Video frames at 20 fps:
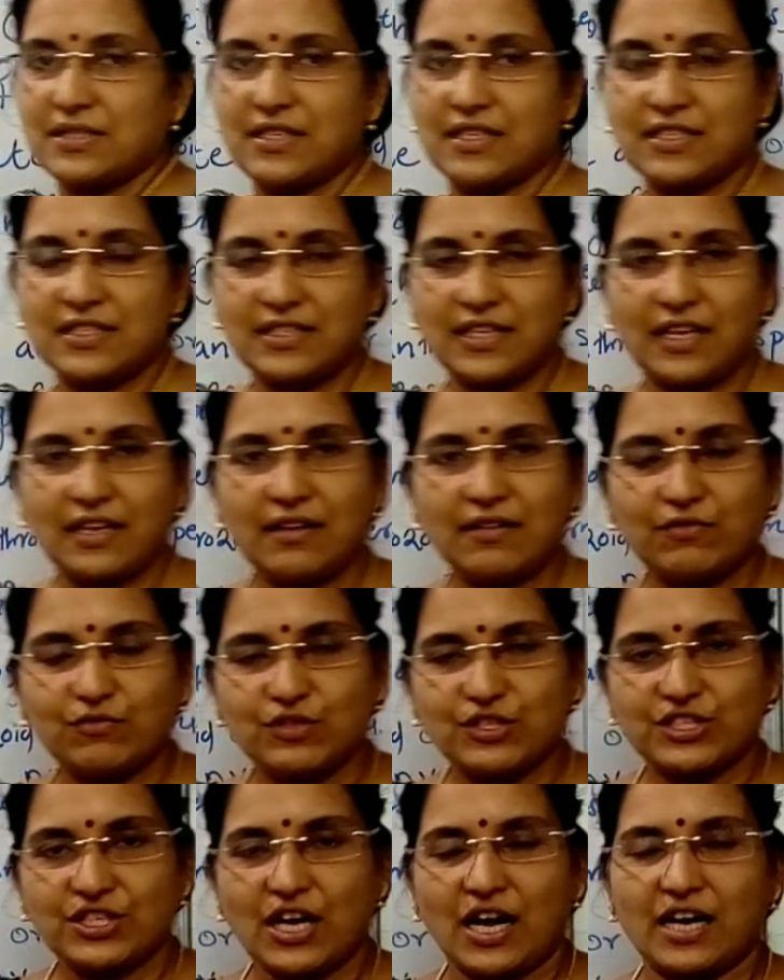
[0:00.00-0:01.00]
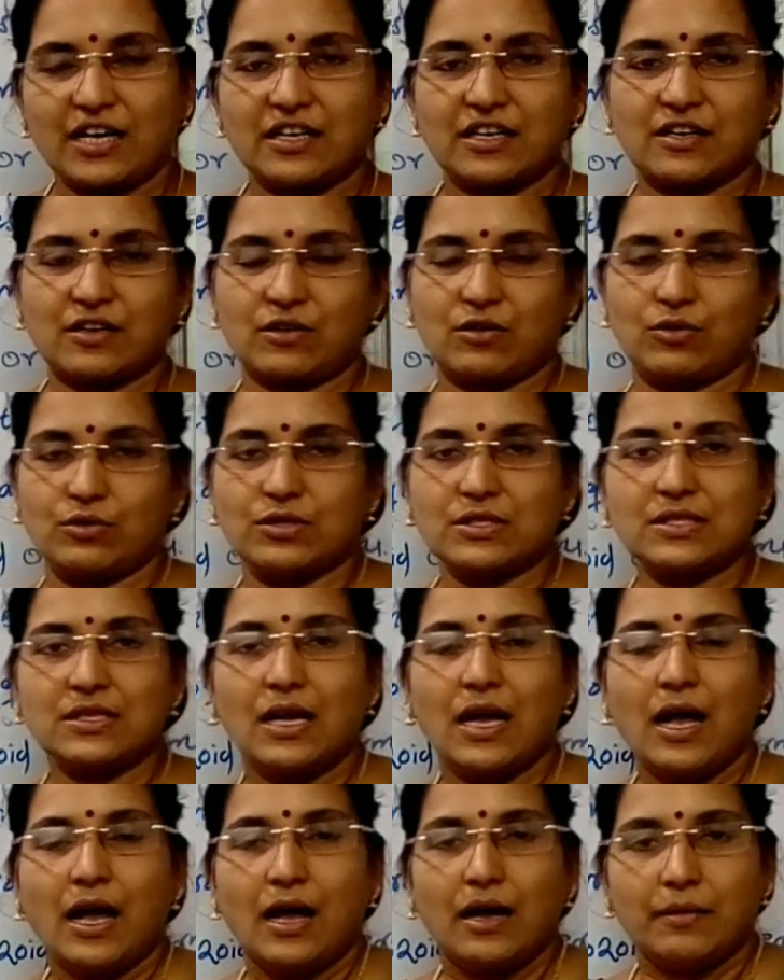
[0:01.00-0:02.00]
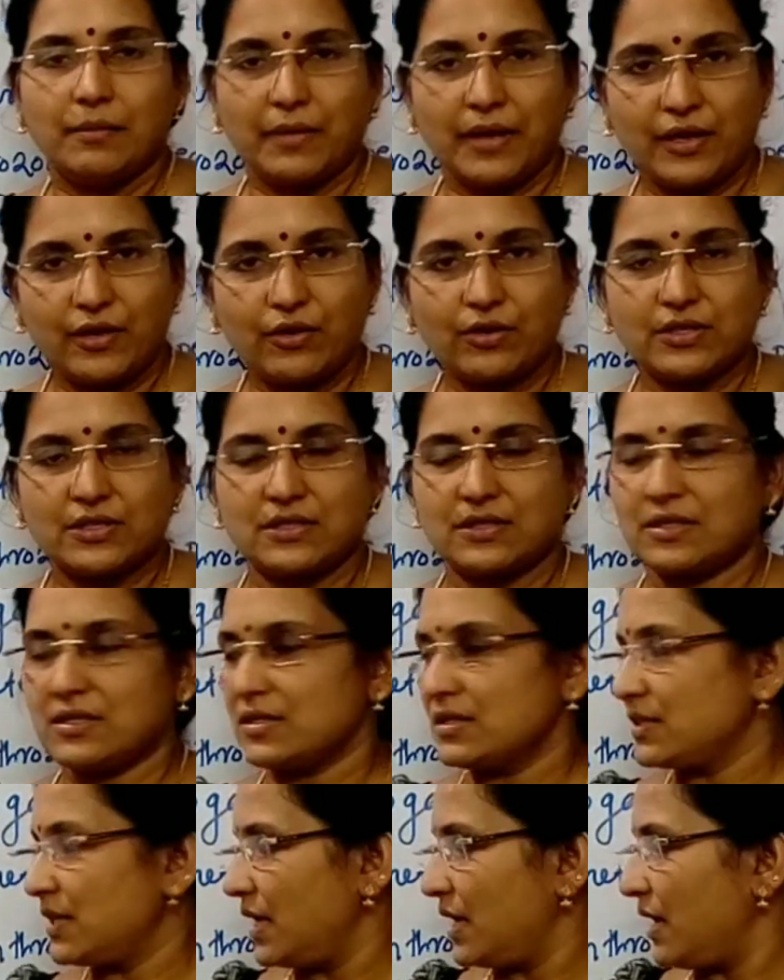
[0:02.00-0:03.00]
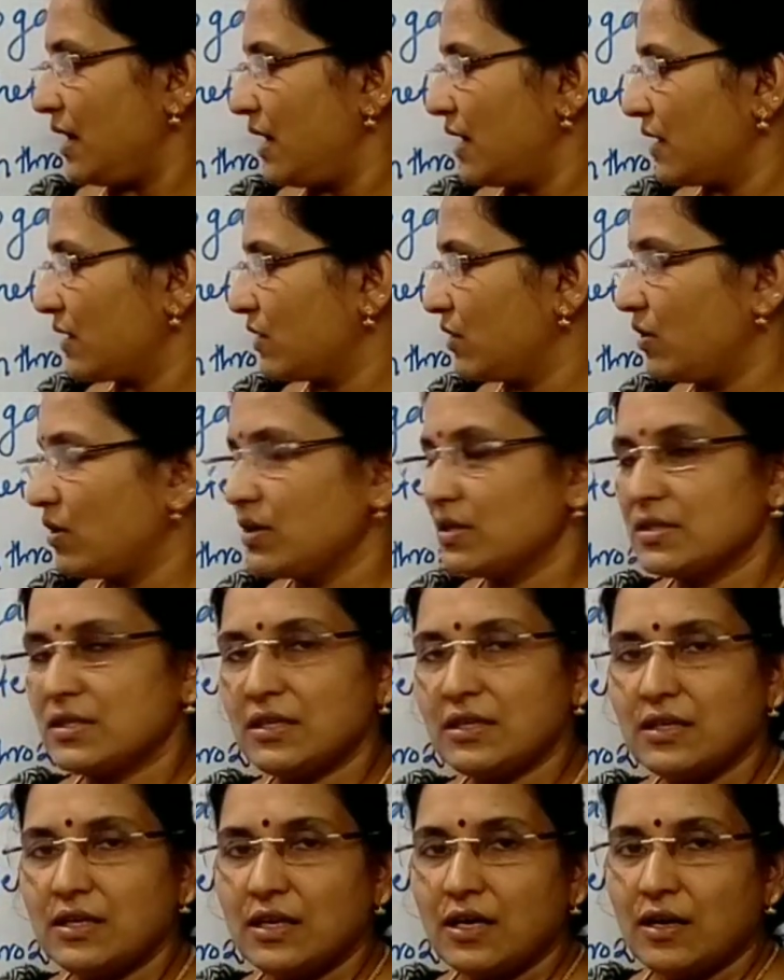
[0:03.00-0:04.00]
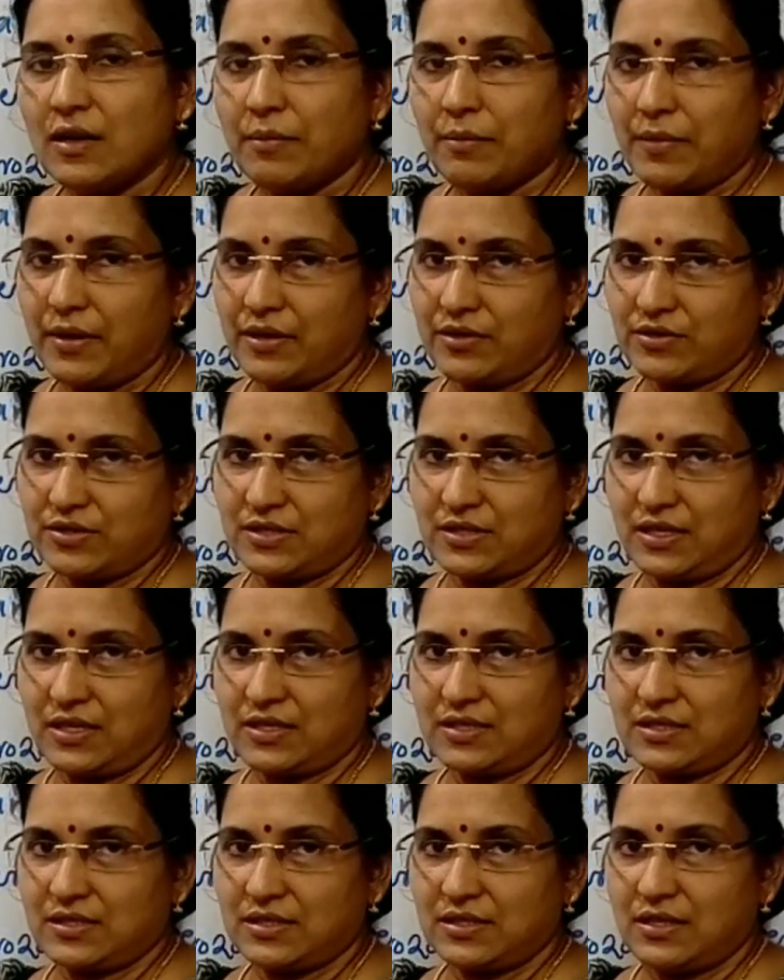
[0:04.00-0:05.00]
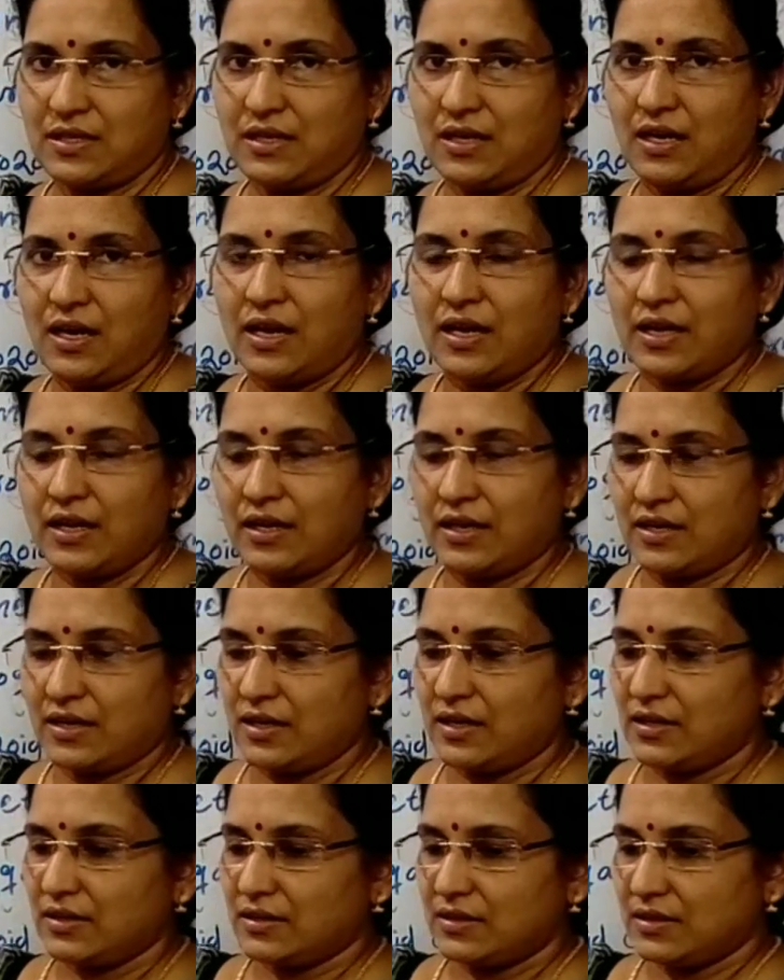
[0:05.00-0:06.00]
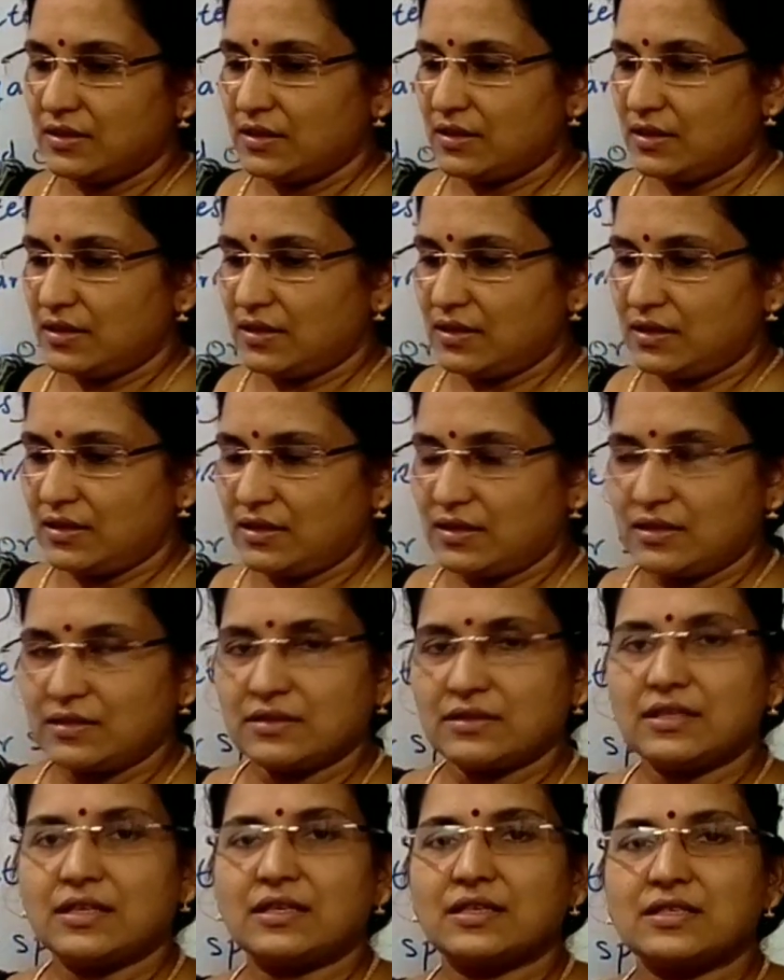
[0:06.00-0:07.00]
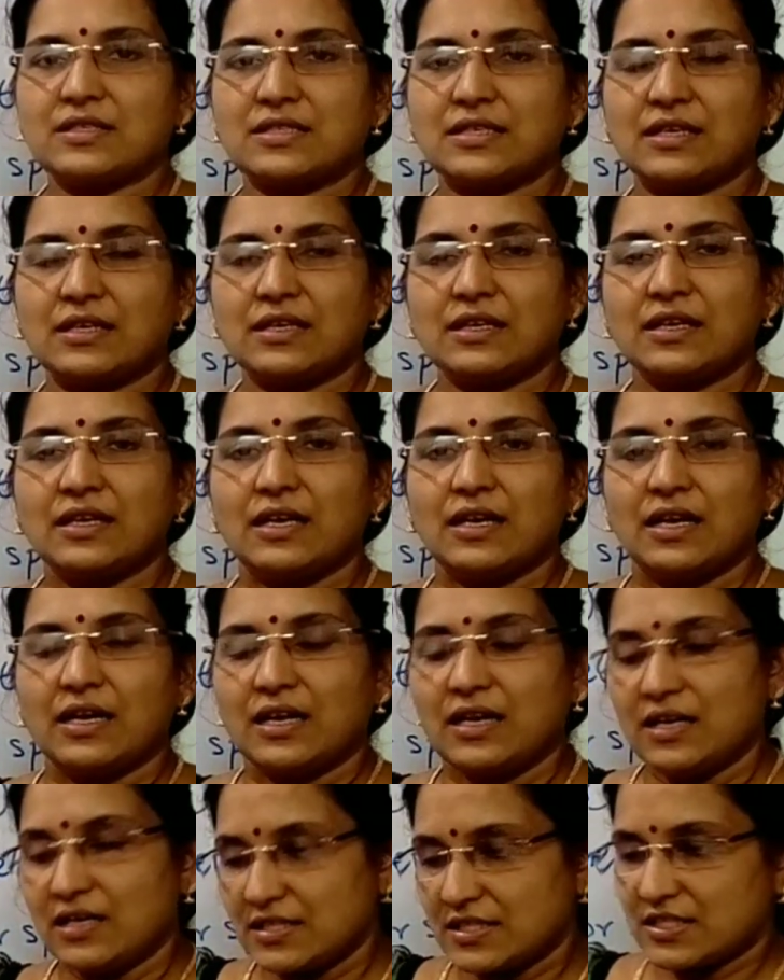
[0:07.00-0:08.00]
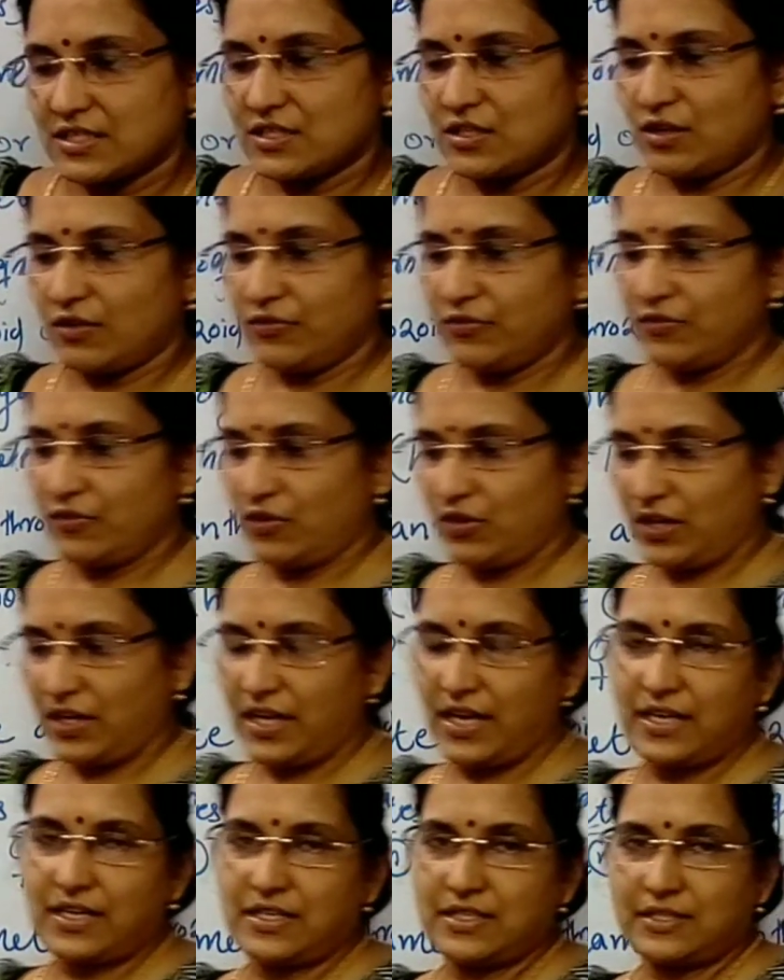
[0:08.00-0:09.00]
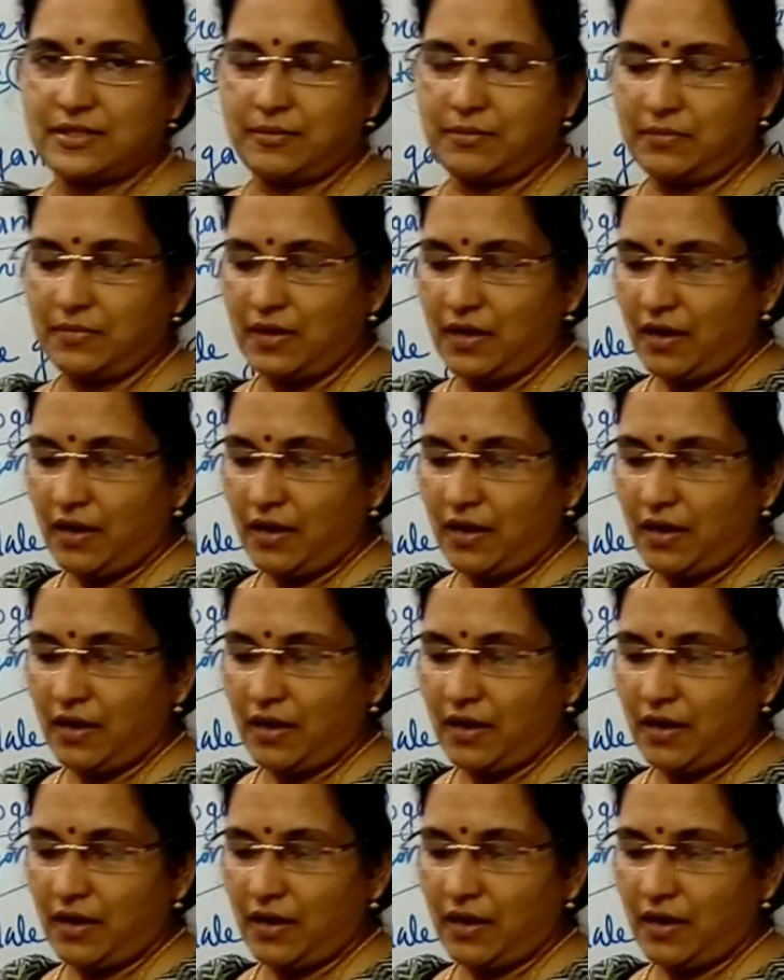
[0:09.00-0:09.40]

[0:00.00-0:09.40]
the cell which undergoes meiosis, they are called meiocytes. Here there is a list of organisms